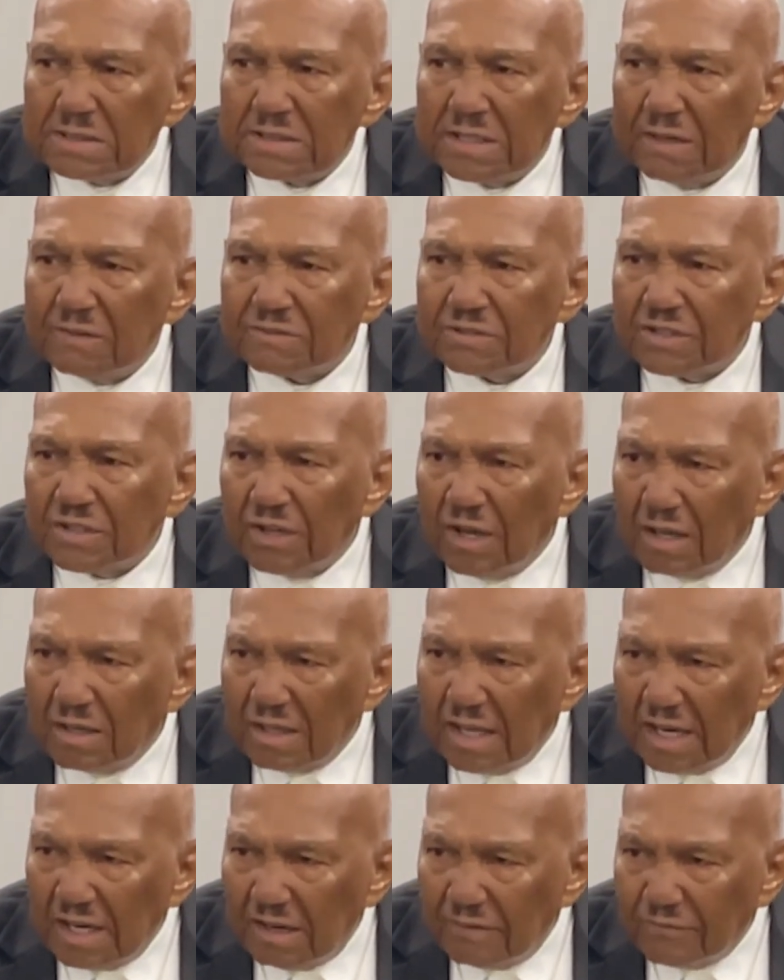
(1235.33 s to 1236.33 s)
There was a young
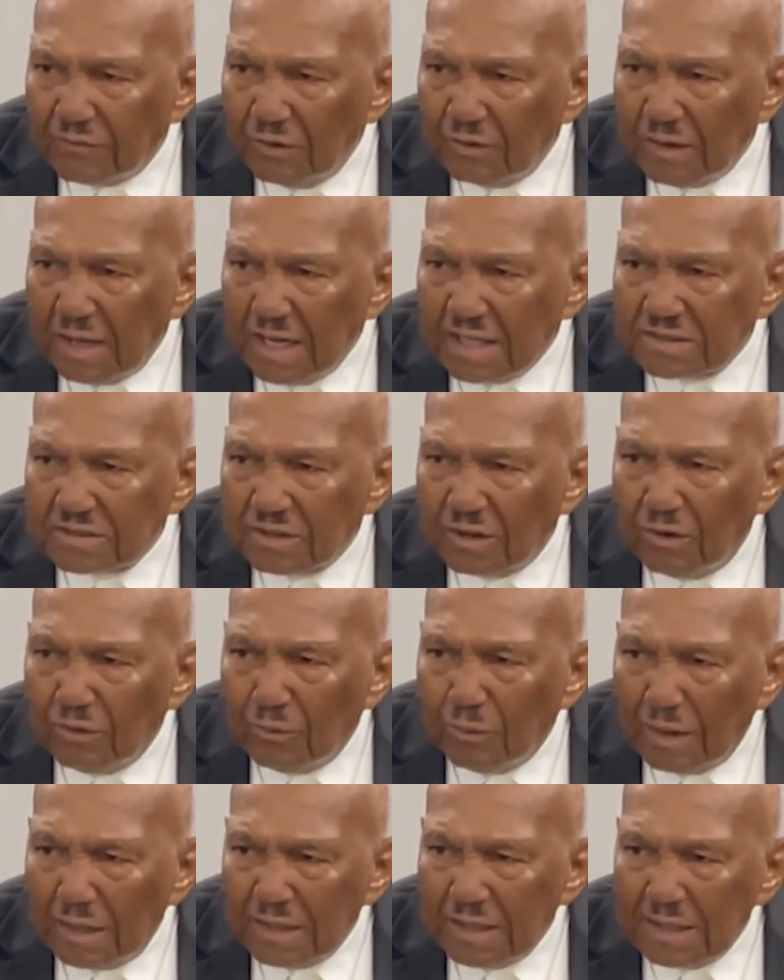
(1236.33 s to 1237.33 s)
lady a few days ago,
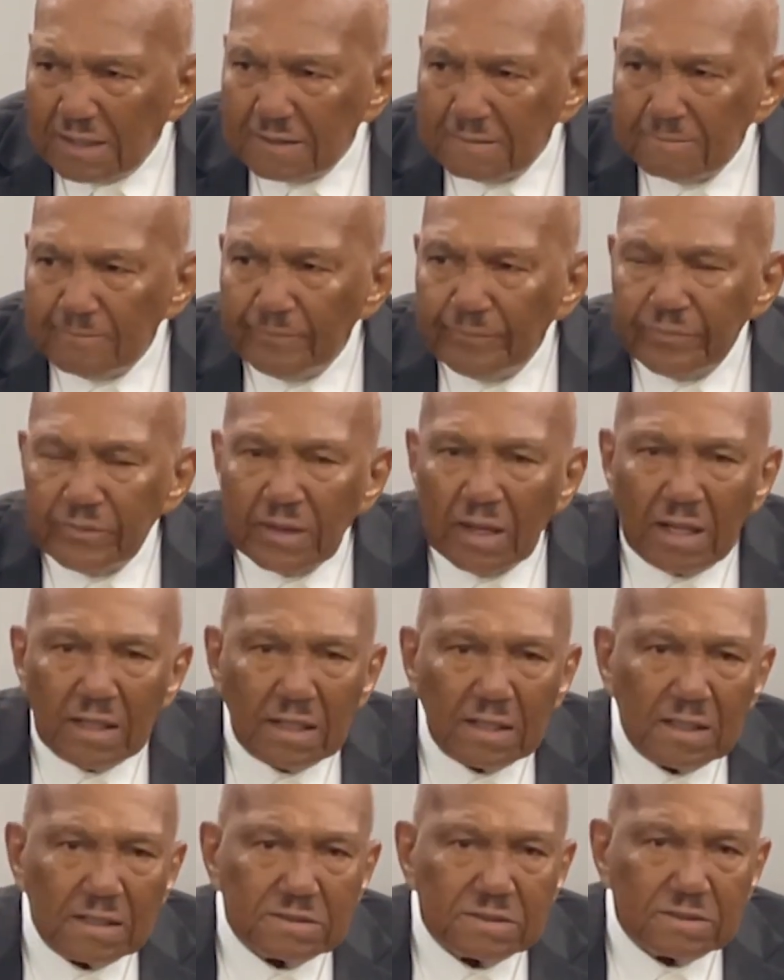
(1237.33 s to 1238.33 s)
wasn't it,
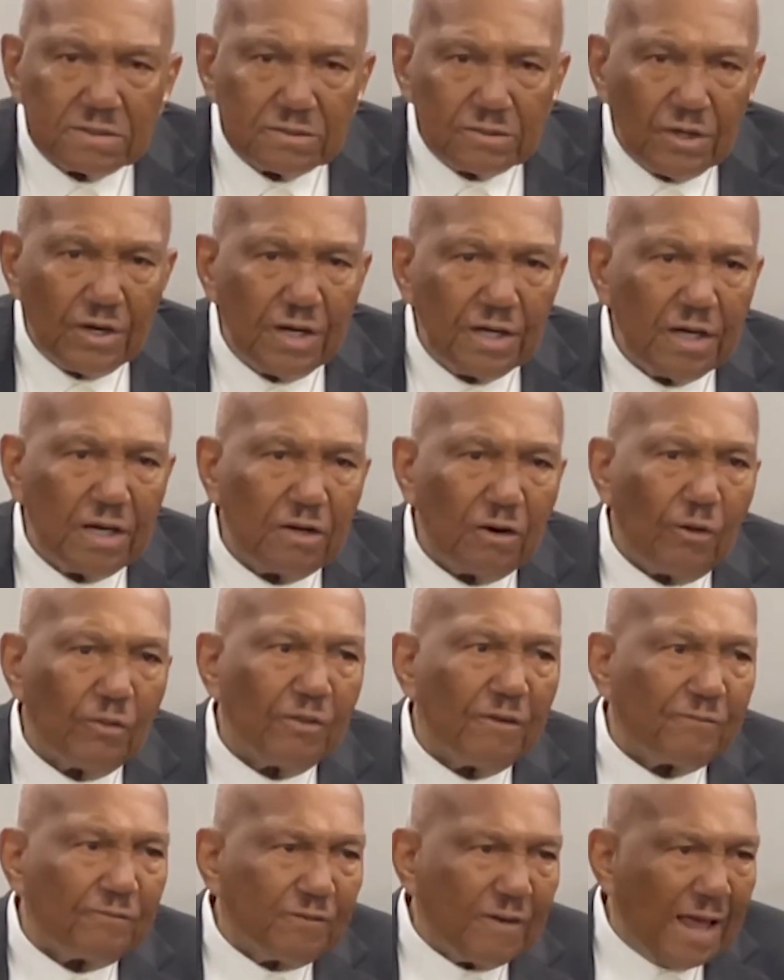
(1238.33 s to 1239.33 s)
turning on
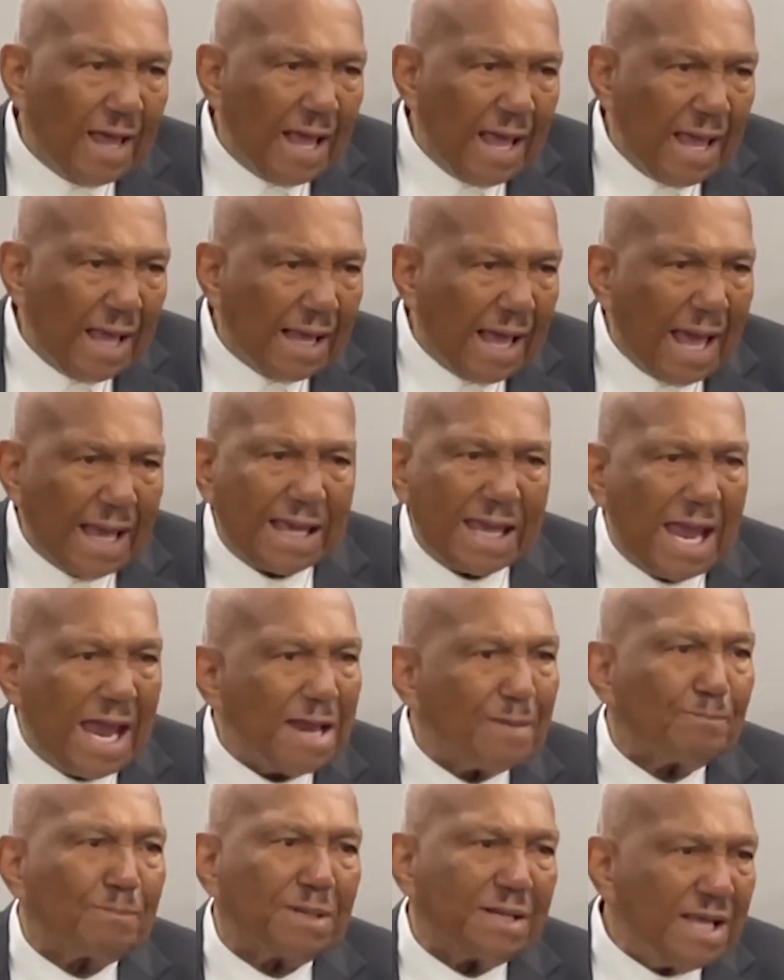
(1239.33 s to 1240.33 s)
the flag. I
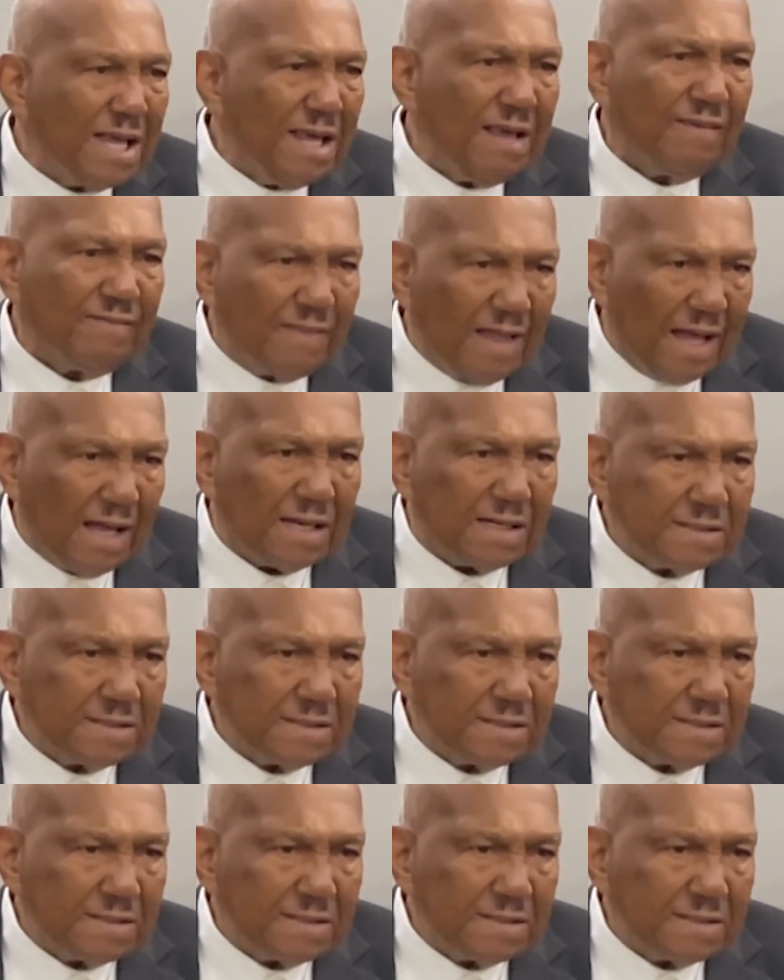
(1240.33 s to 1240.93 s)
can't believe that.